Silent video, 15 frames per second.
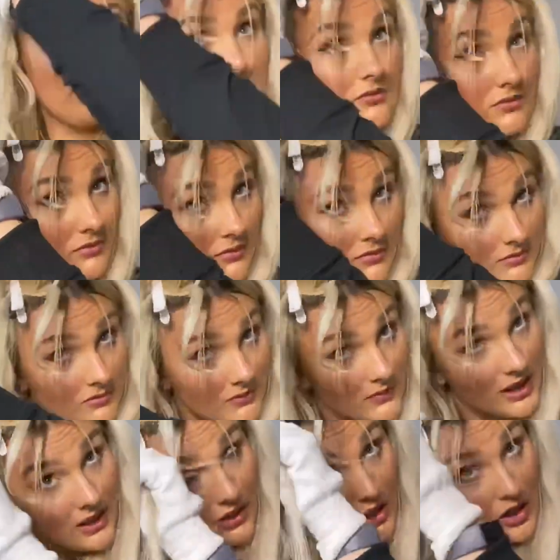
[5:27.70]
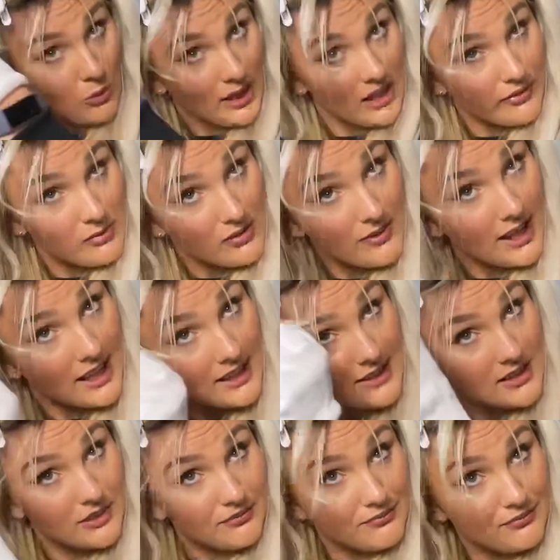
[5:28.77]
And then basically what I'm going to
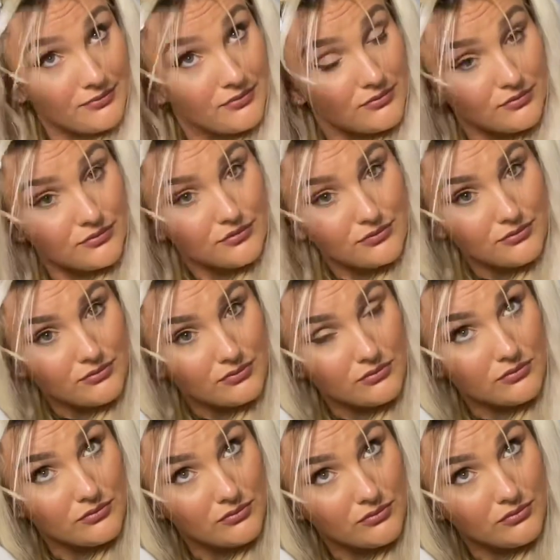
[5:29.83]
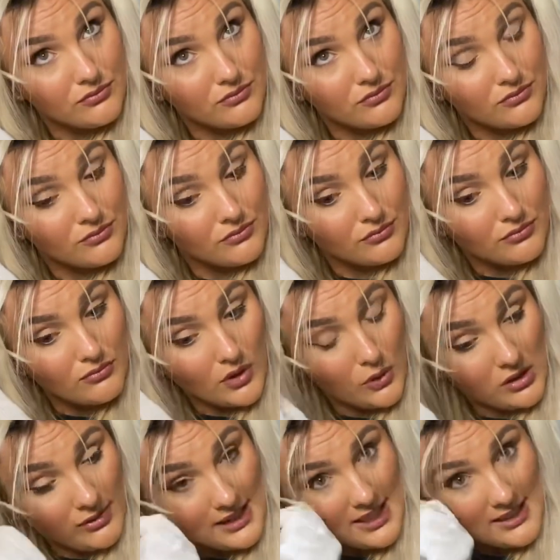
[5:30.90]
do after I've held this curl is I'm
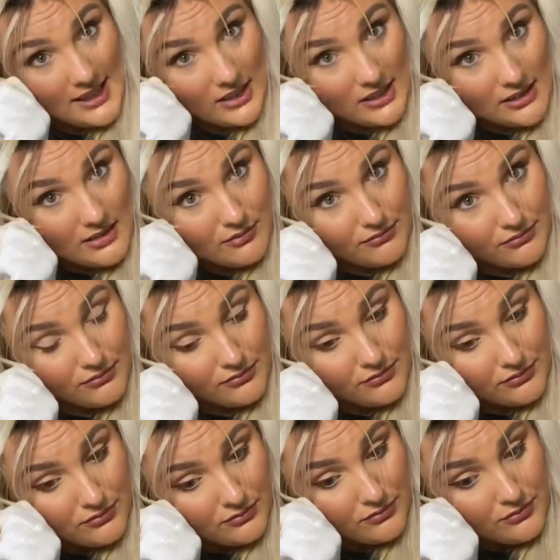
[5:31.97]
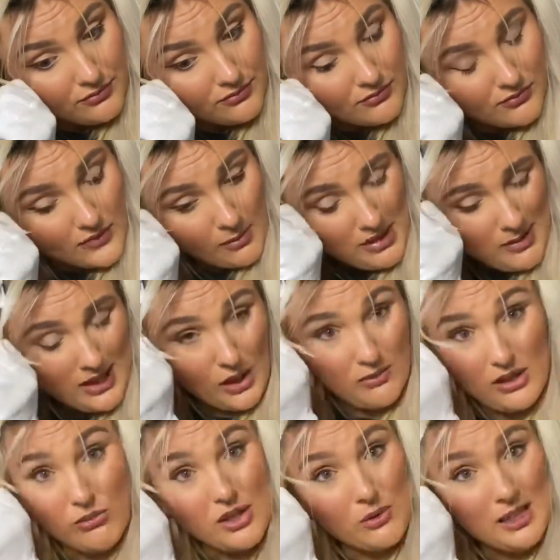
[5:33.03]
just going to conjoin it with
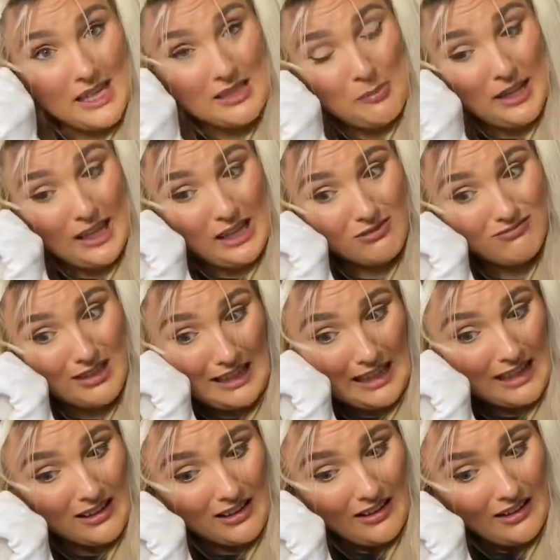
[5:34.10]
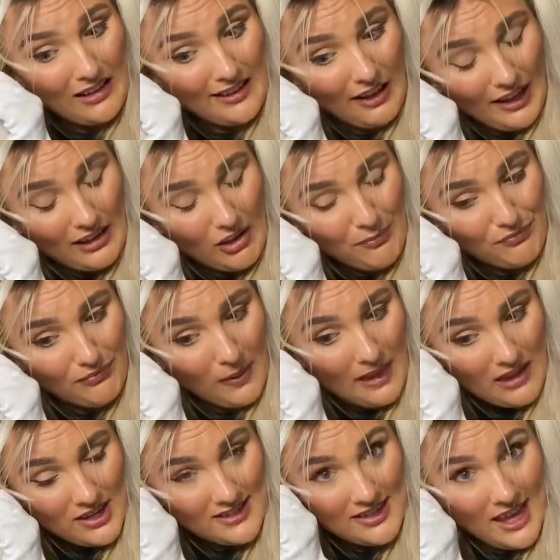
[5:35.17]
the first section of hair using the
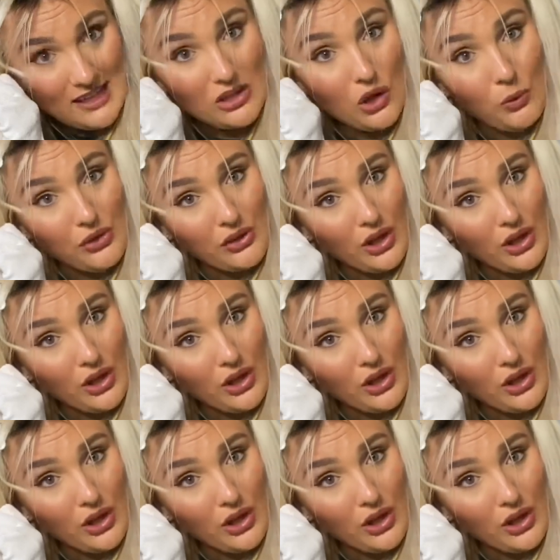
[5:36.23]
exact same clip.